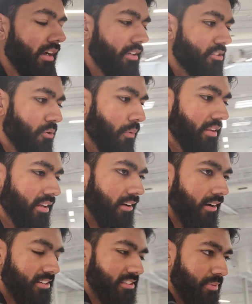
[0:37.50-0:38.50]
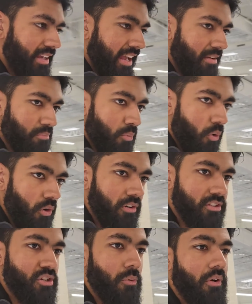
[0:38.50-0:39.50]
to where the cars became more
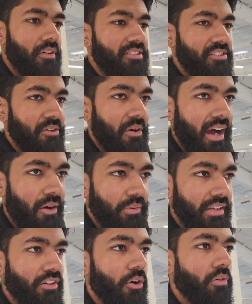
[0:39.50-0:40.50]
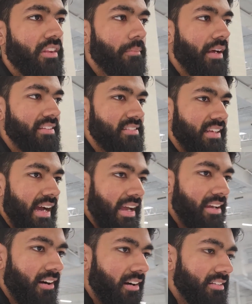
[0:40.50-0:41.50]
towards, how we know them as the
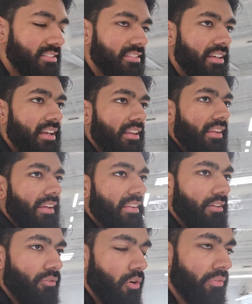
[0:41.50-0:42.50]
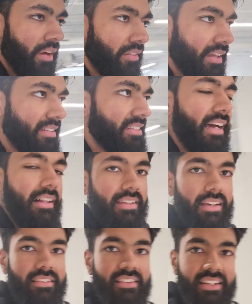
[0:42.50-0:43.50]
icons, like the 458
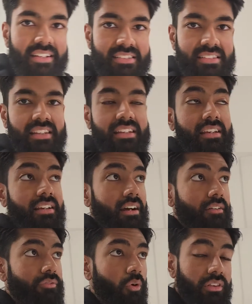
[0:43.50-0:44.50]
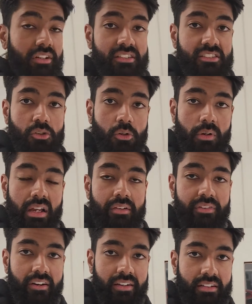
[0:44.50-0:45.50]
Italia, the 430 Scuderia
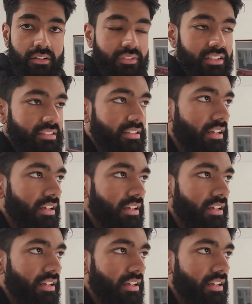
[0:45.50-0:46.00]
variant of this.